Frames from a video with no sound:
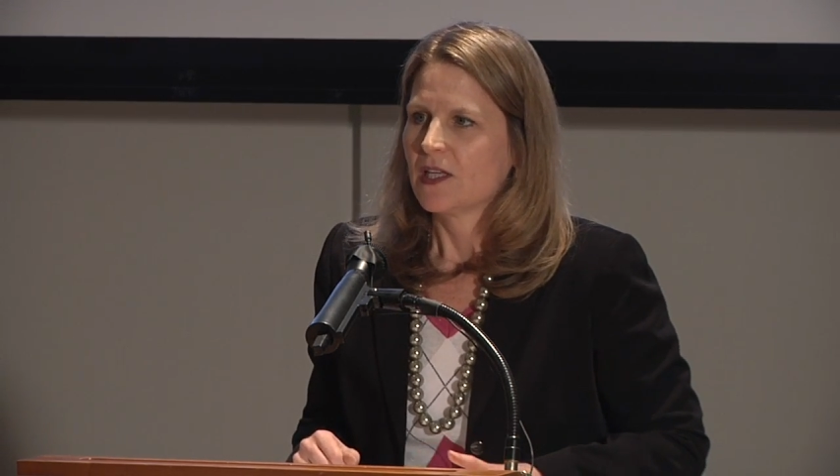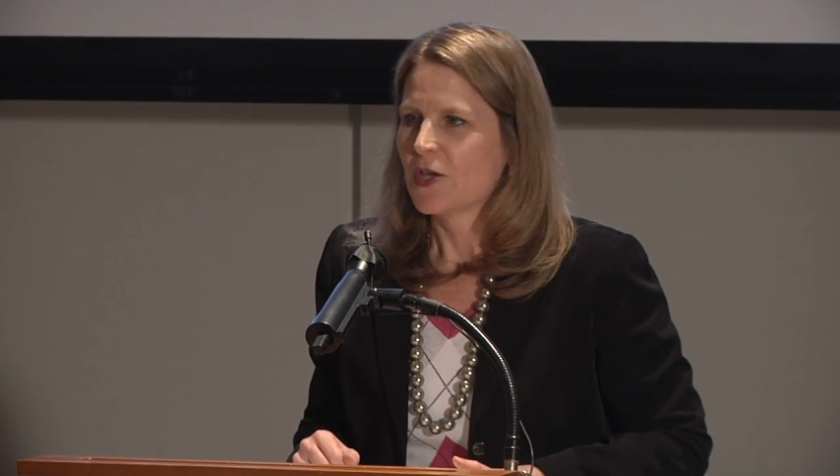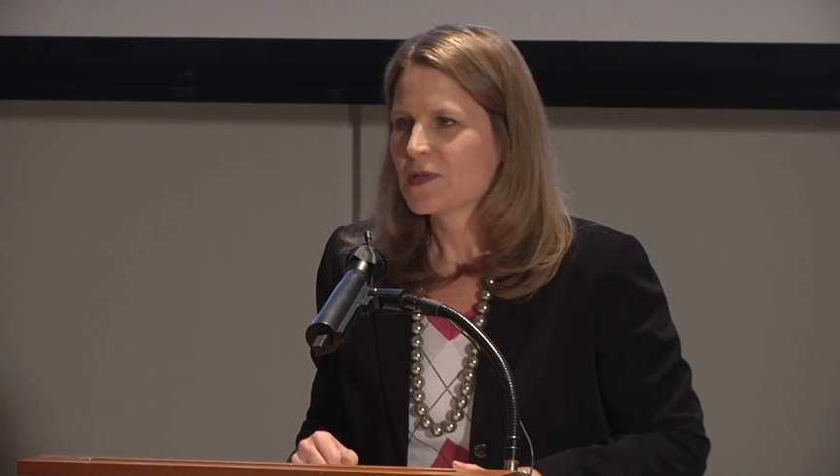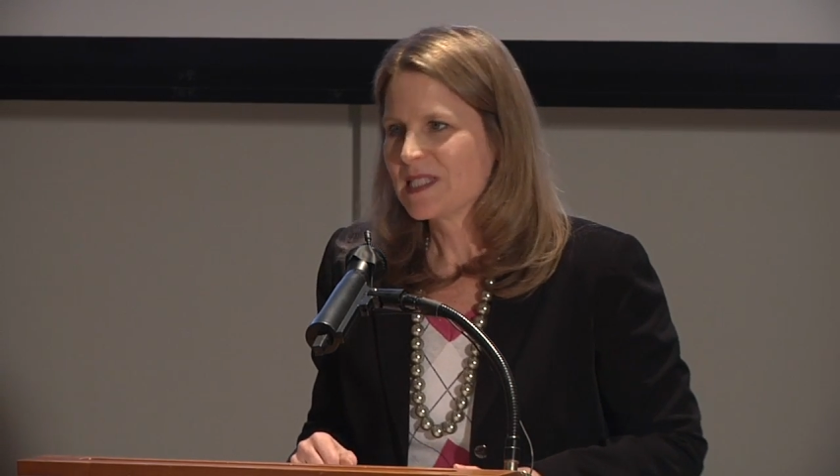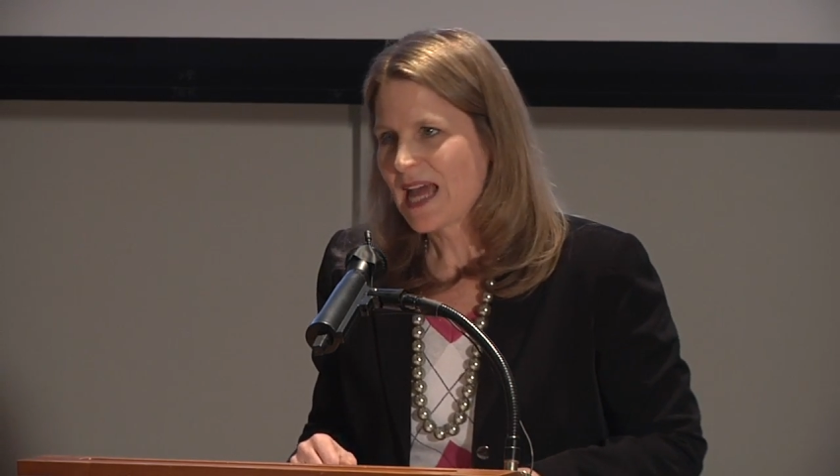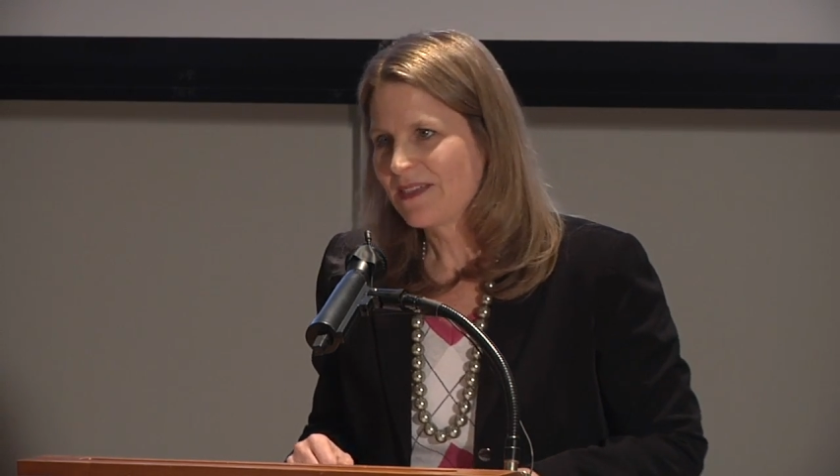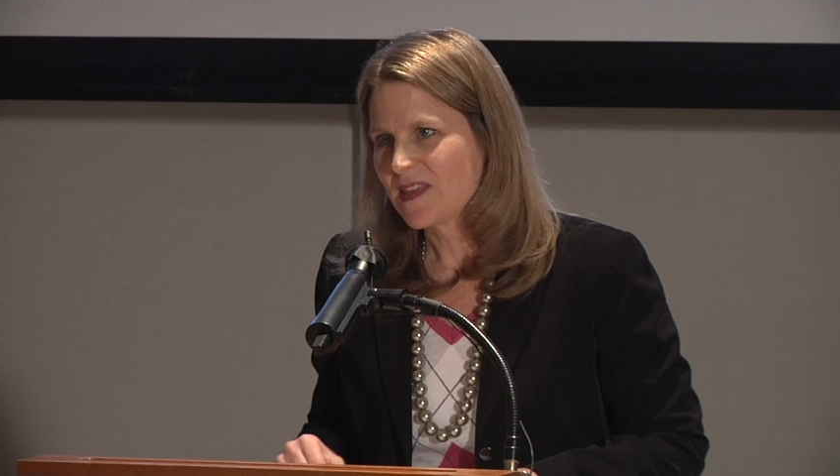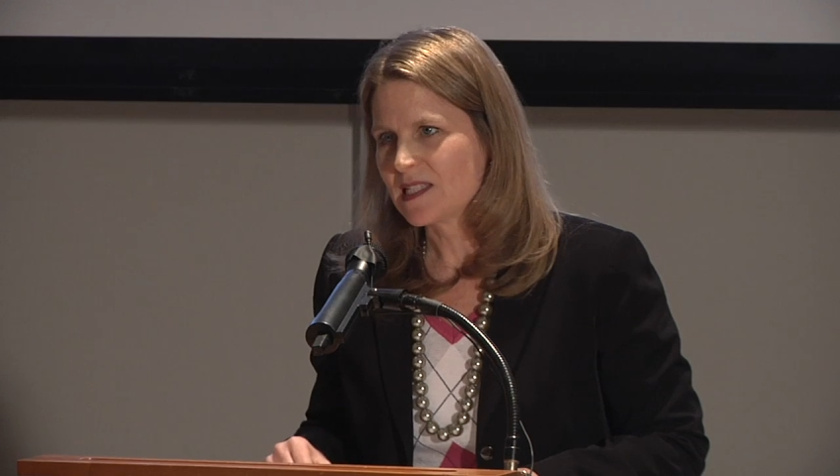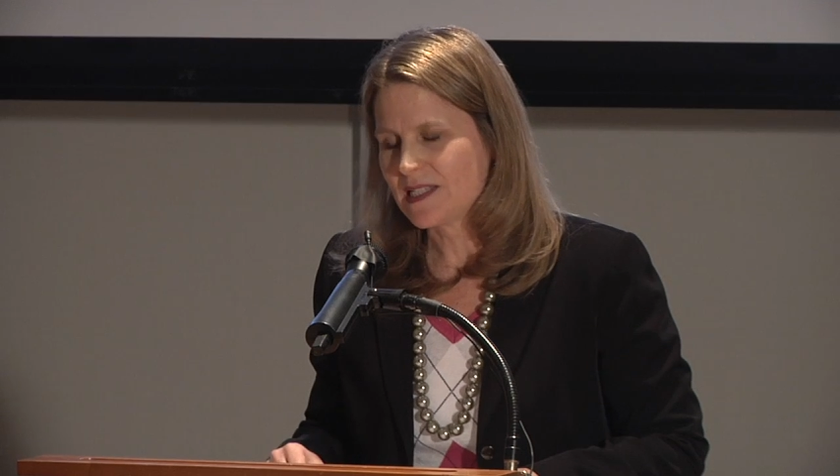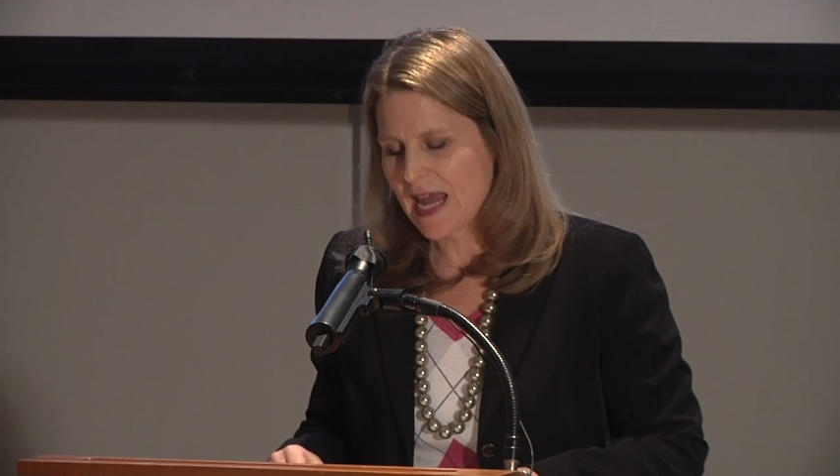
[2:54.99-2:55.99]
You set
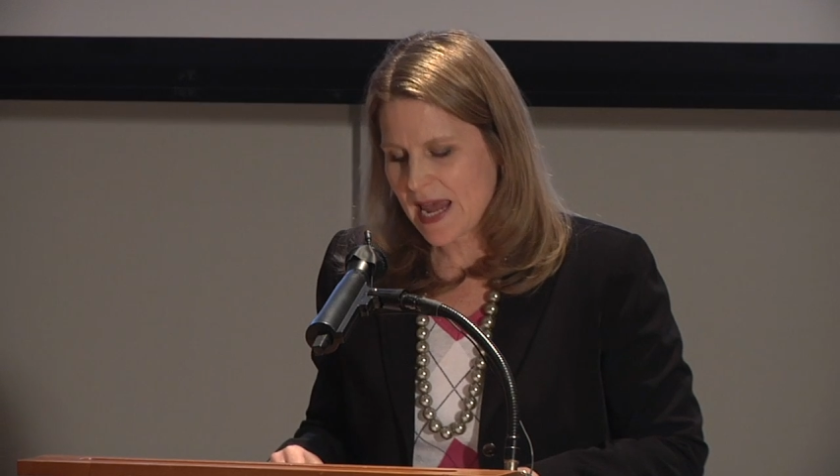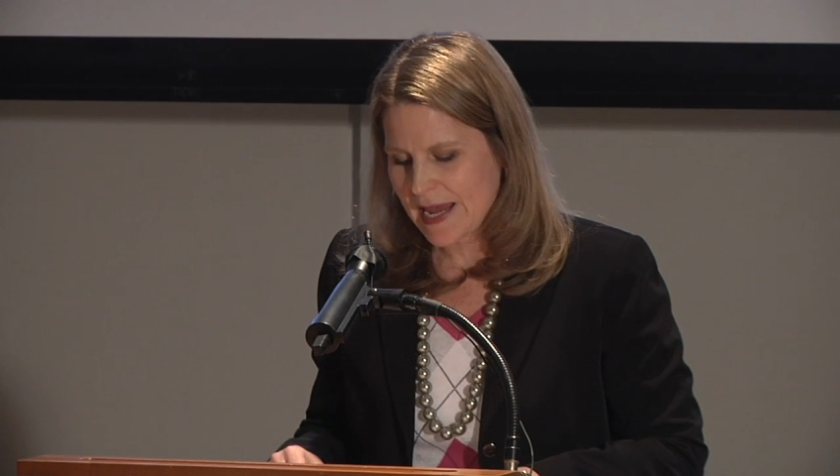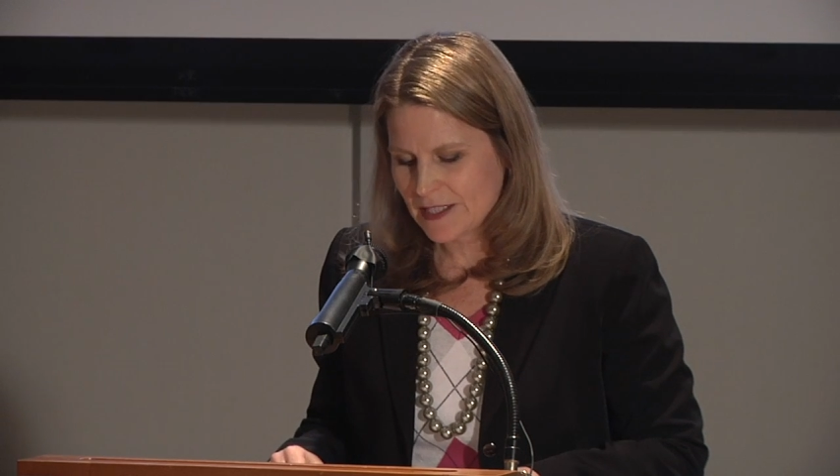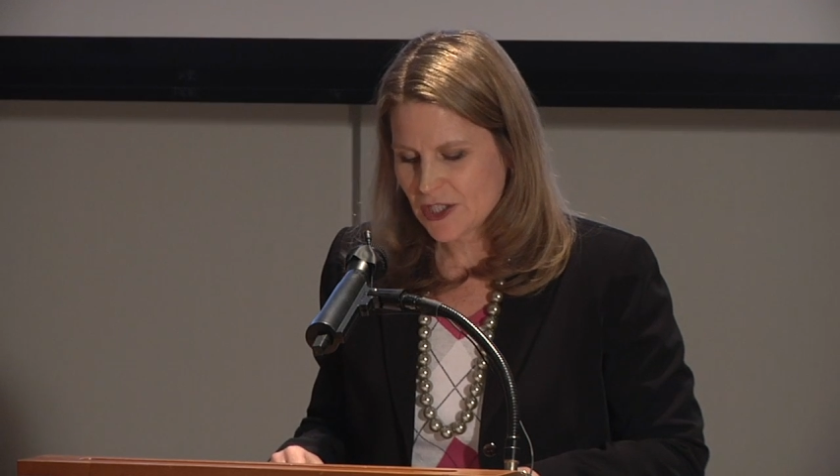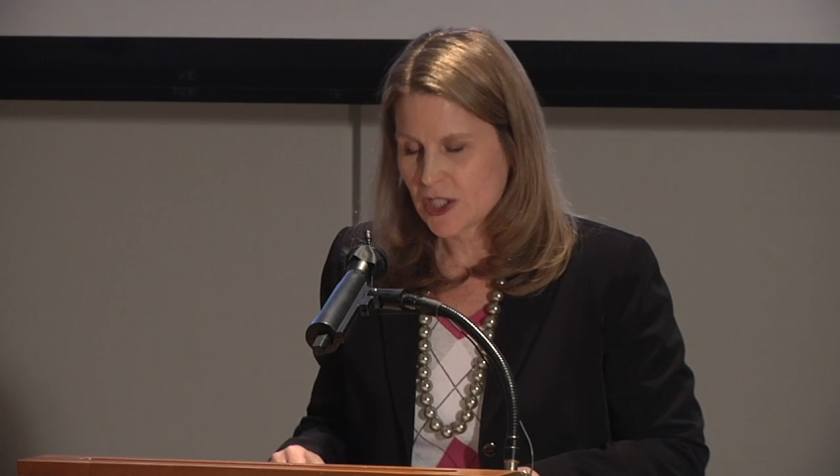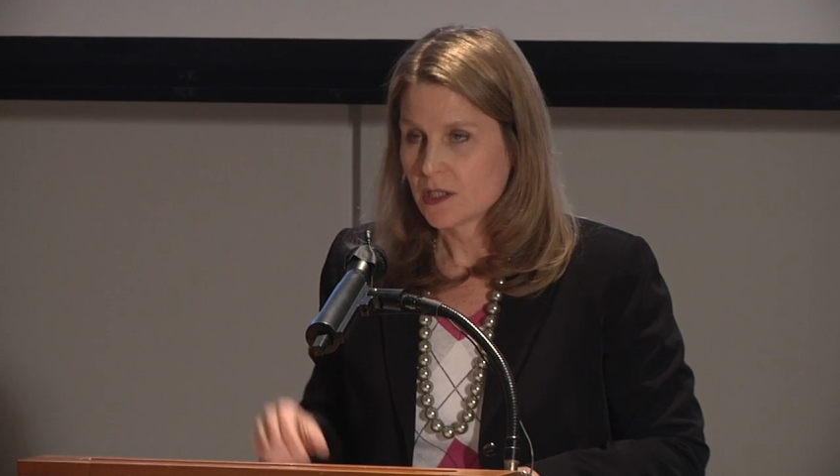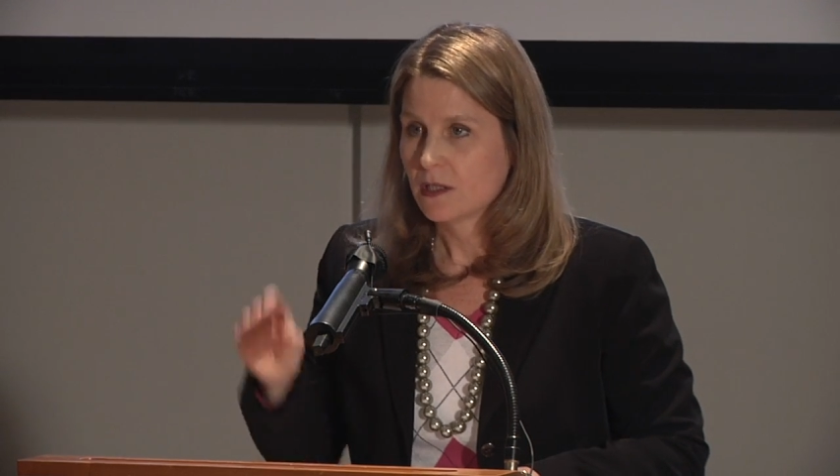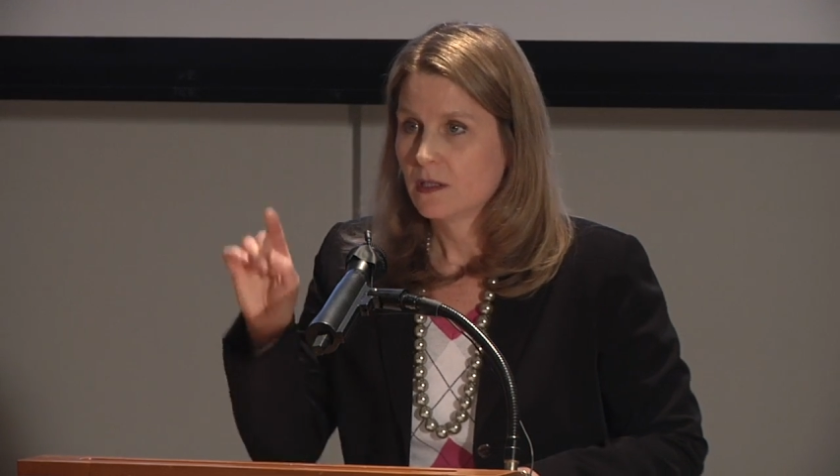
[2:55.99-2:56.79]
the stage,